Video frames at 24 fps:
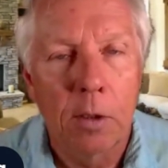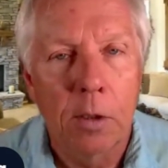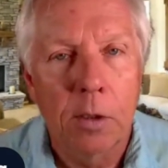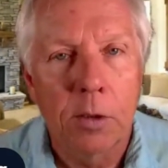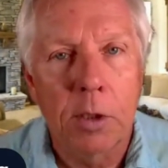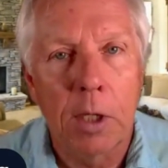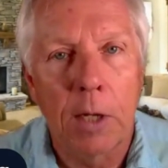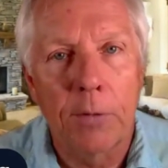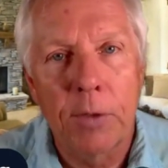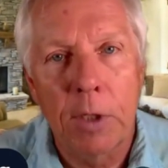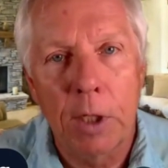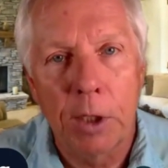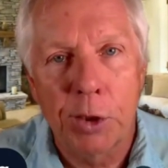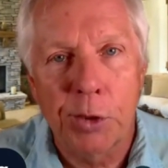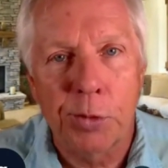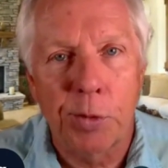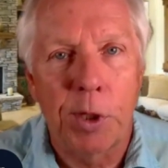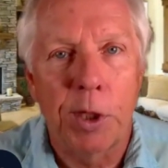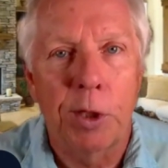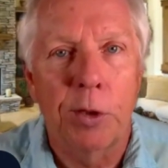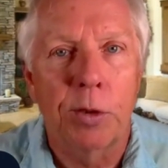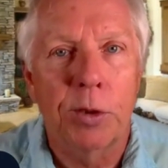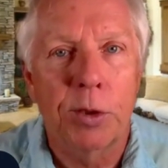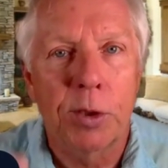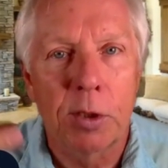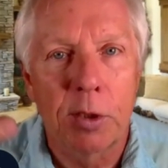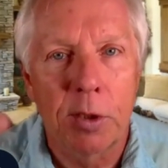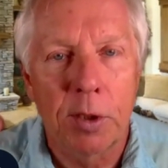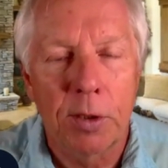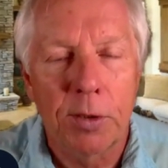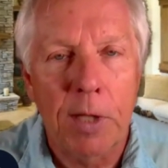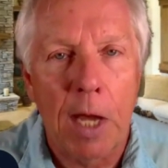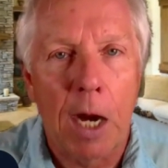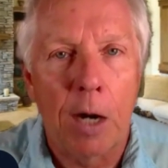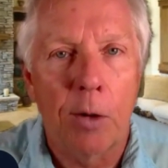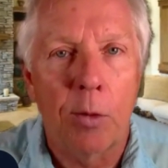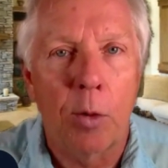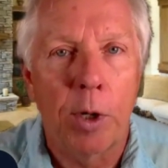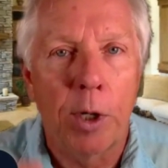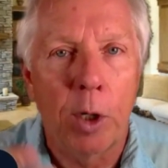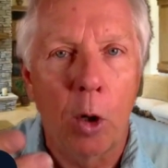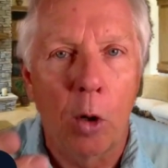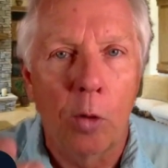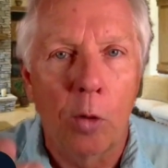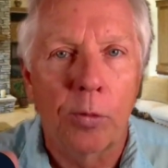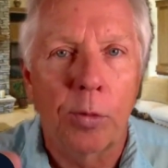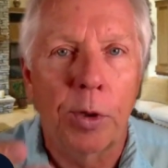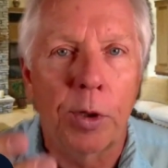So you have the adrenals and the thyroid,
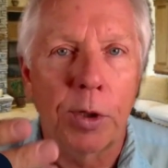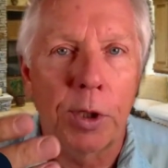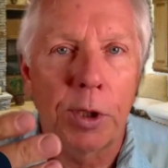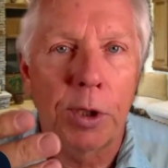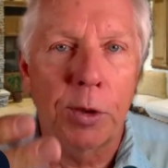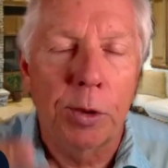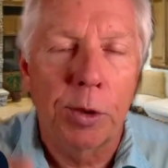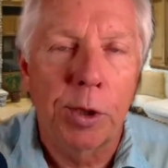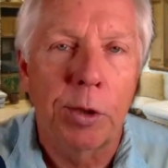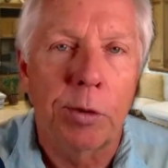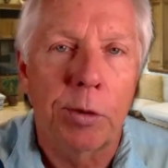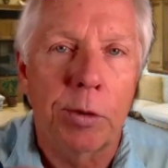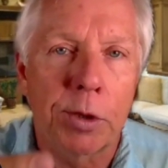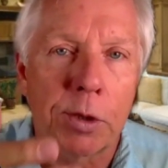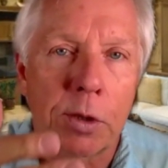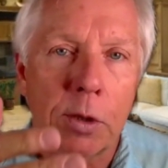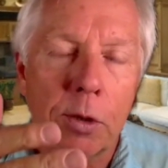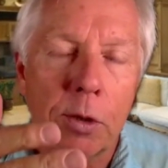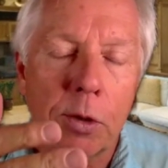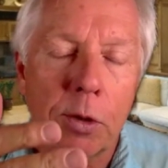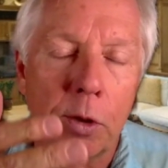ovary, uterus,